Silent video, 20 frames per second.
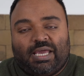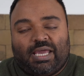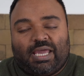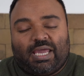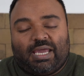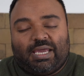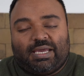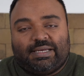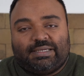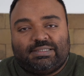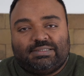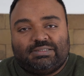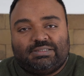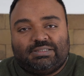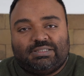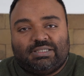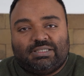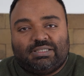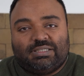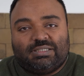And
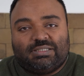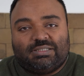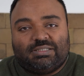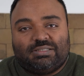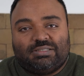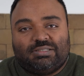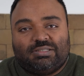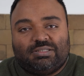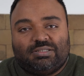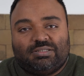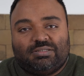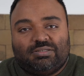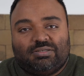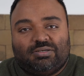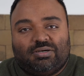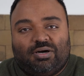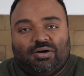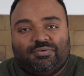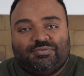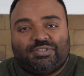
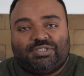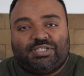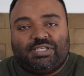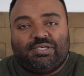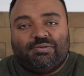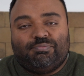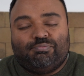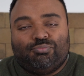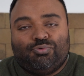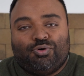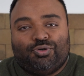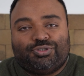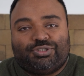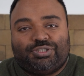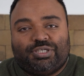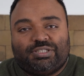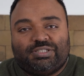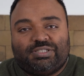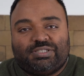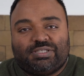obviously more
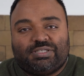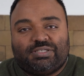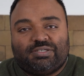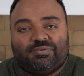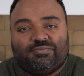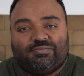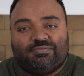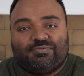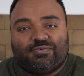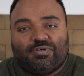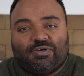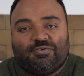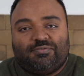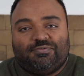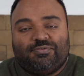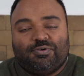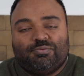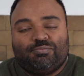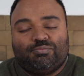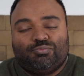sensitive
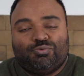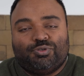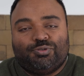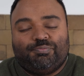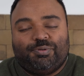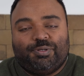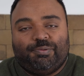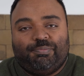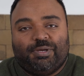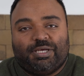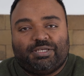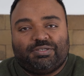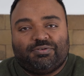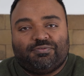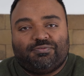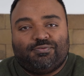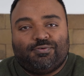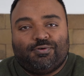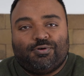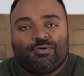film would be better
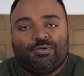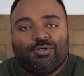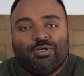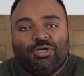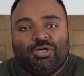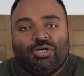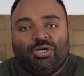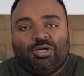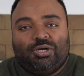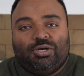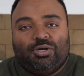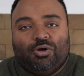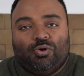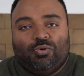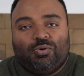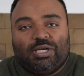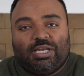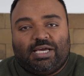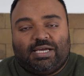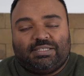for
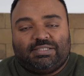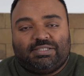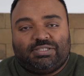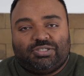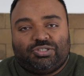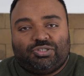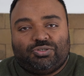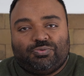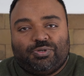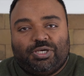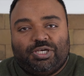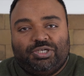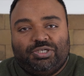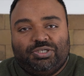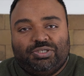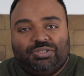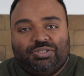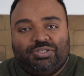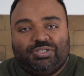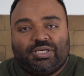lower light
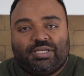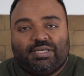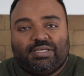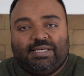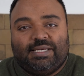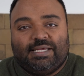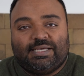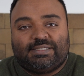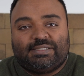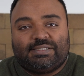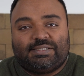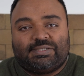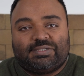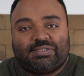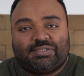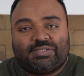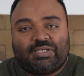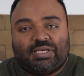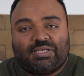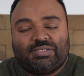situations, and less
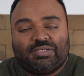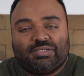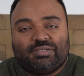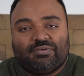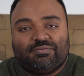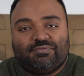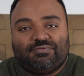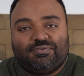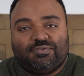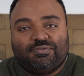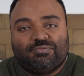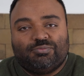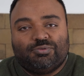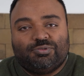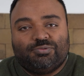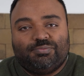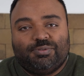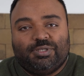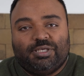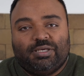sensitive film
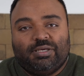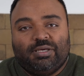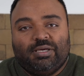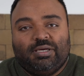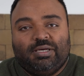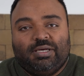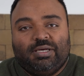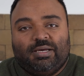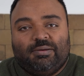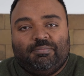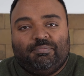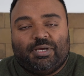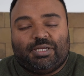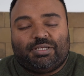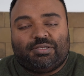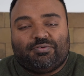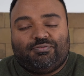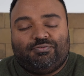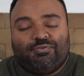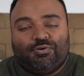will be
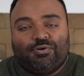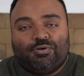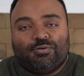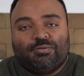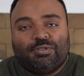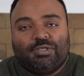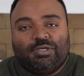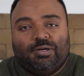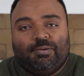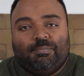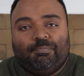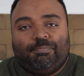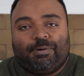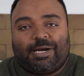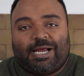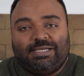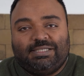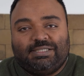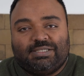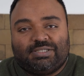better for
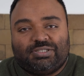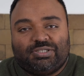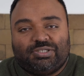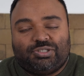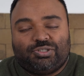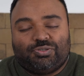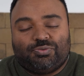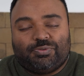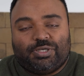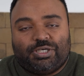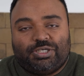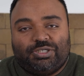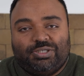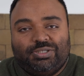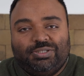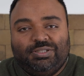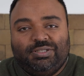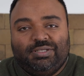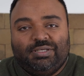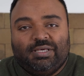brighter
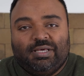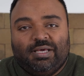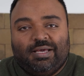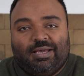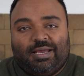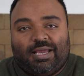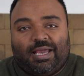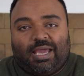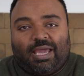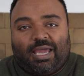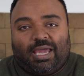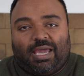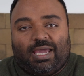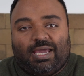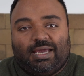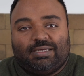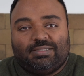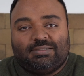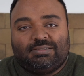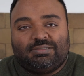situations.
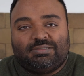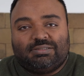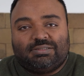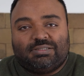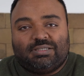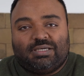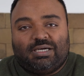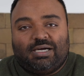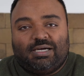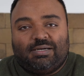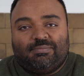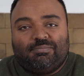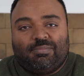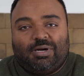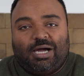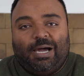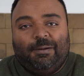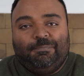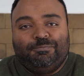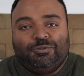And
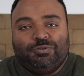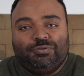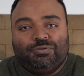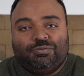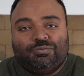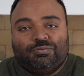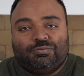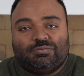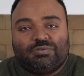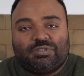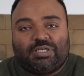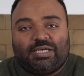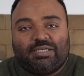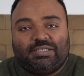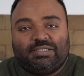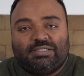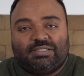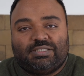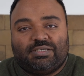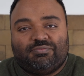up to
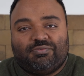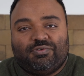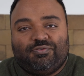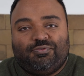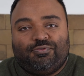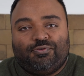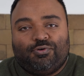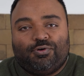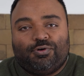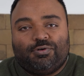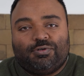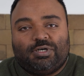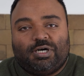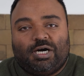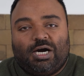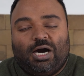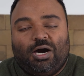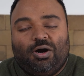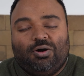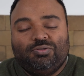1974,
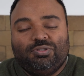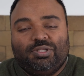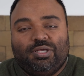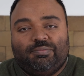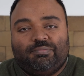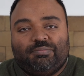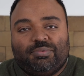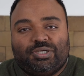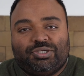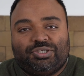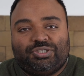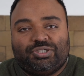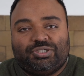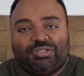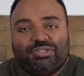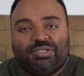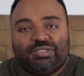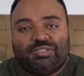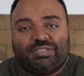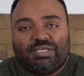how they
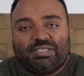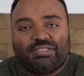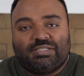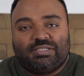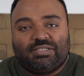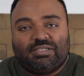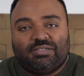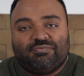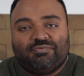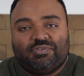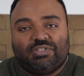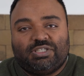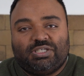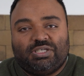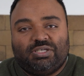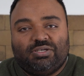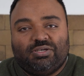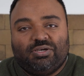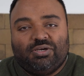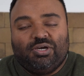measured the
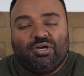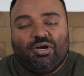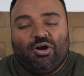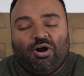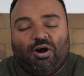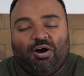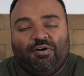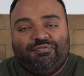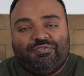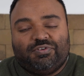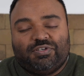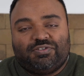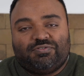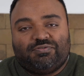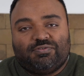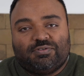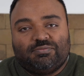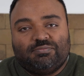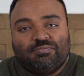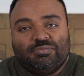sensitivity of this
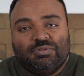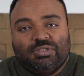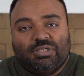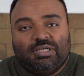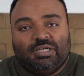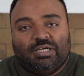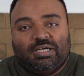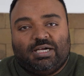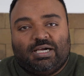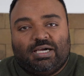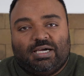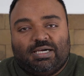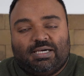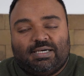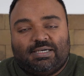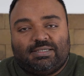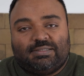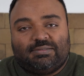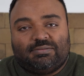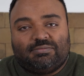film
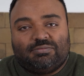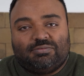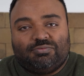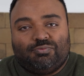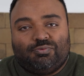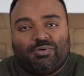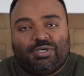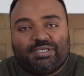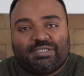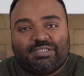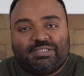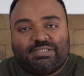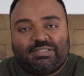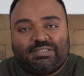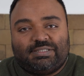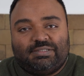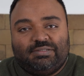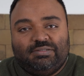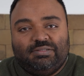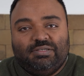
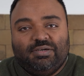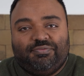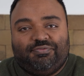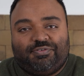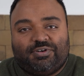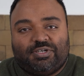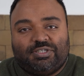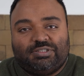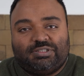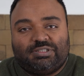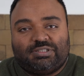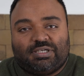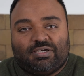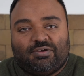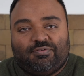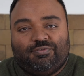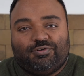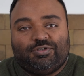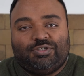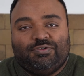was different
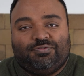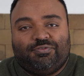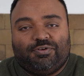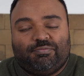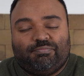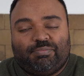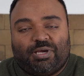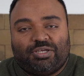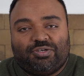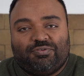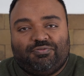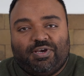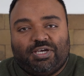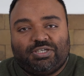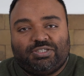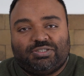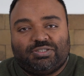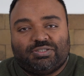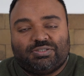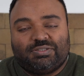for different
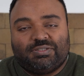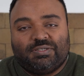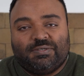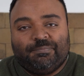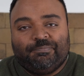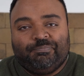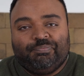manufacturers.